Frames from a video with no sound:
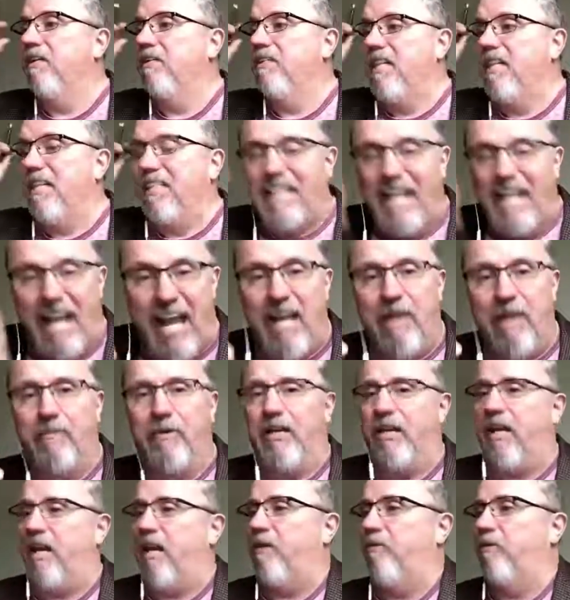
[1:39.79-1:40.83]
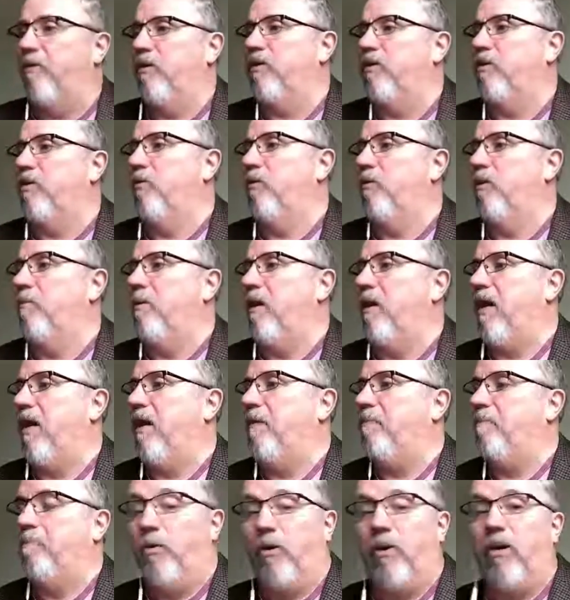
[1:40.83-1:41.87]
today we got one going
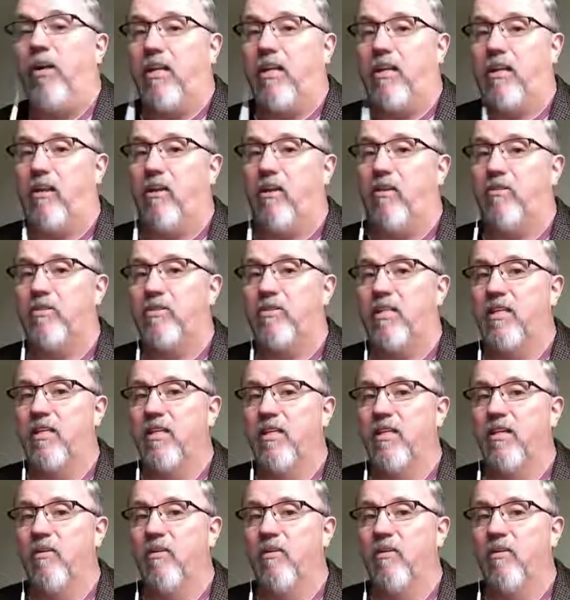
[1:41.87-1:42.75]
by, pretty close,